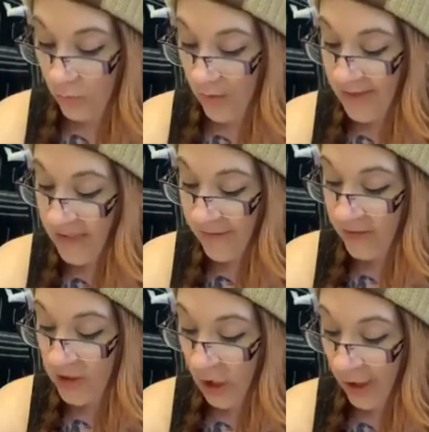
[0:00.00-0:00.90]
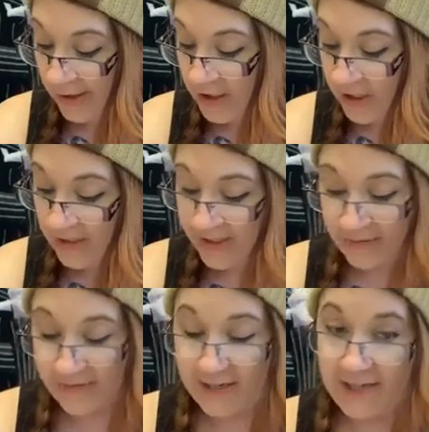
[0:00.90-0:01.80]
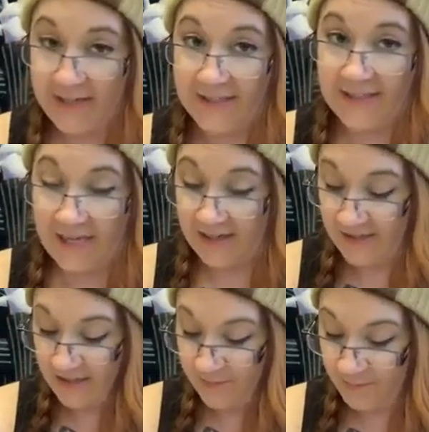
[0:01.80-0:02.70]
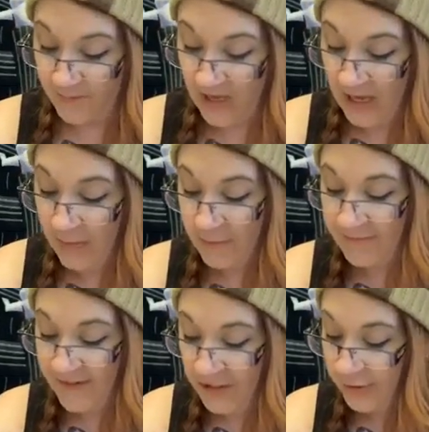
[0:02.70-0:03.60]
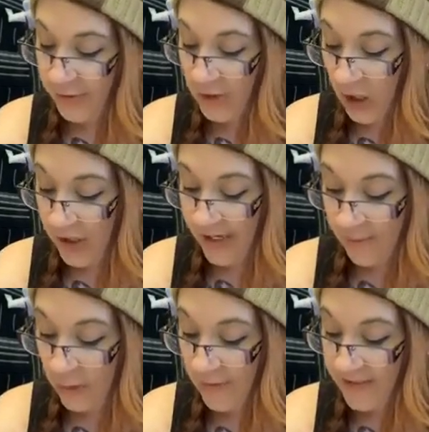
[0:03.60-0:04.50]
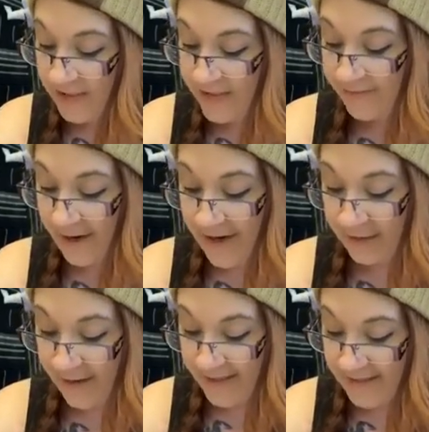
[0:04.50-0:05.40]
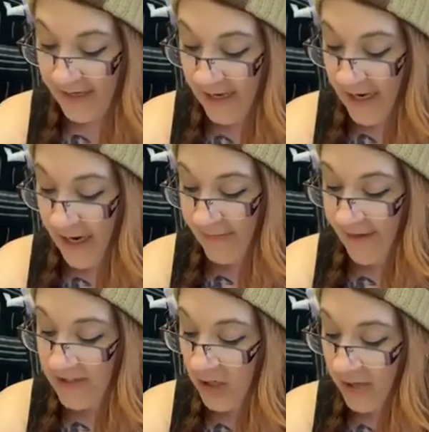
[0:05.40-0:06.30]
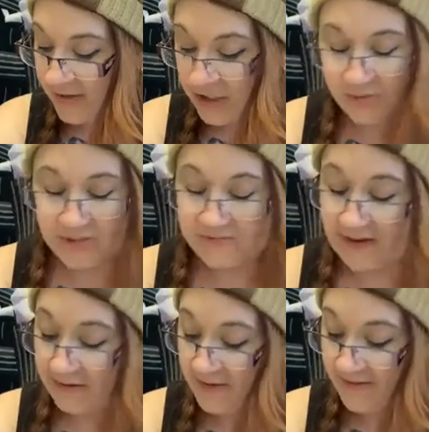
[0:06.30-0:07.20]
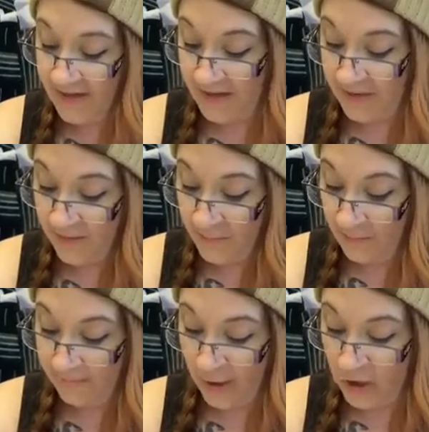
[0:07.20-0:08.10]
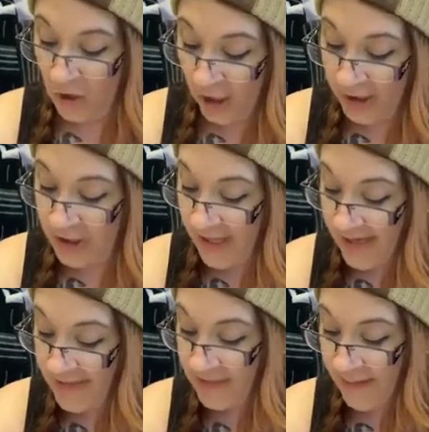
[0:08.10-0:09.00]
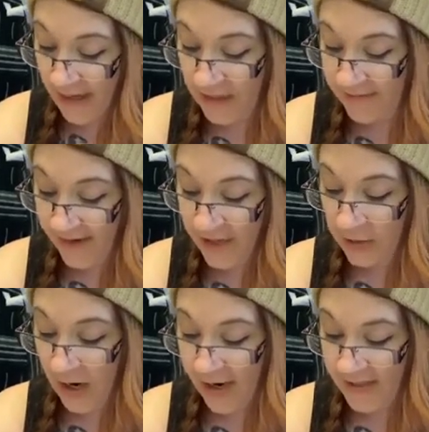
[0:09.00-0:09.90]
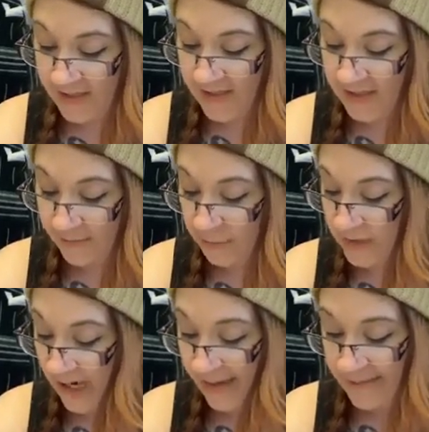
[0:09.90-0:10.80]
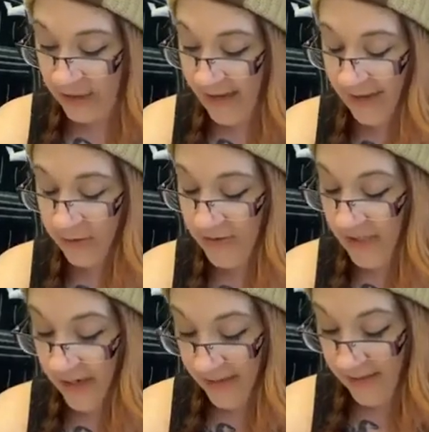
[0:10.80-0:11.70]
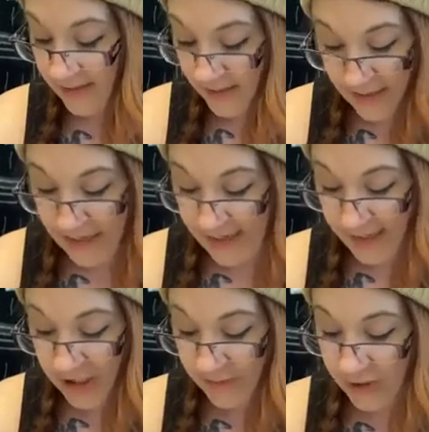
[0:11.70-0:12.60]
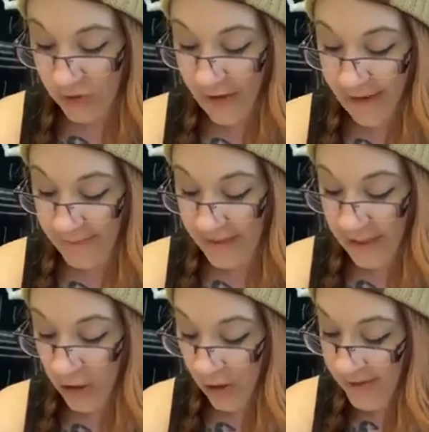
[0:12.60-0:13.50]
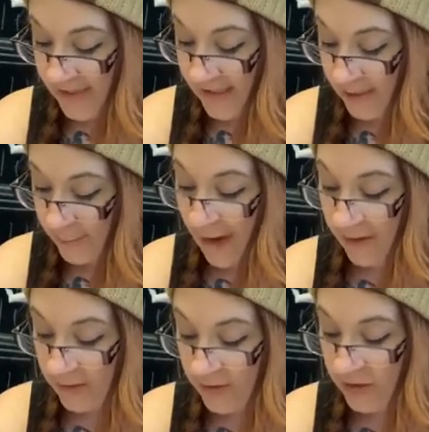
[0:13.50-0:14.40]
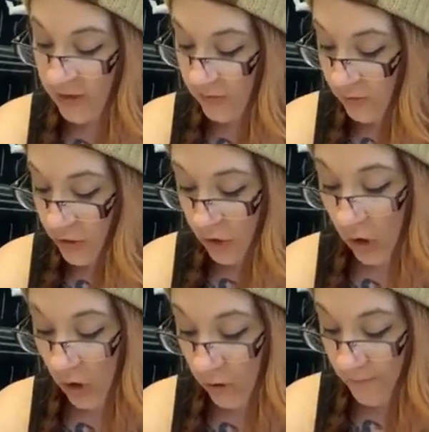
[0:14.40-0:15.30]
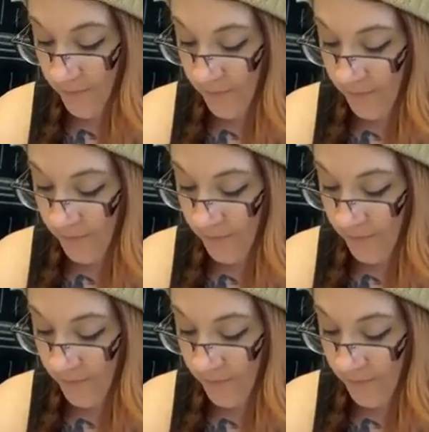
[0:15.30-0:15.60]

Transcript: was of a large, glittering insect. Professor Trelawney moved into the firelight, and they saw that she was very thin. Her large glasses magnified her eyes to several times their natural size, and she was draped in a gauzy spangled shawl.